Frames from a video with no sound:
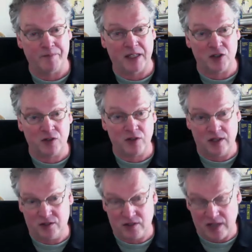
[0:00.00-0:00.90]
it
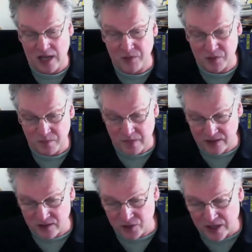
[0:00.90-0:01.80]
helps
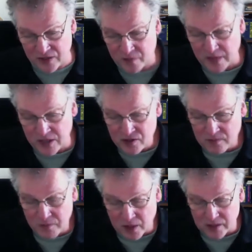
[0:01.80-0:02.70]
make the transformation
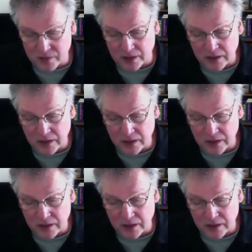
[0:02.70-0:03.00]
possible.